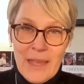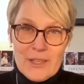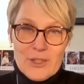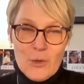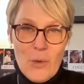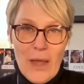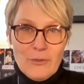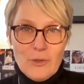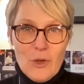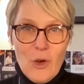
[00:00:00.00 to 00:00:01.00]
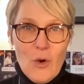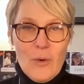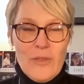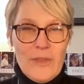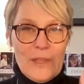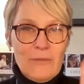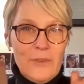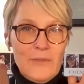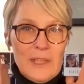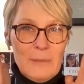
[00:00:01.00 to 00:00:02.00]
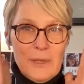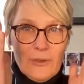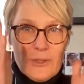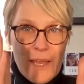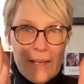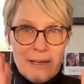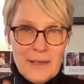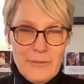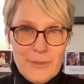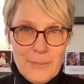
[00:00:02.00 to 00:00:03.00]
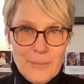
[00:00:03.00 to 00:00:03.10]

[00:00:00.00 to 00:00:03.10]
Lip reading: So you have to go within 50 meters high cliff.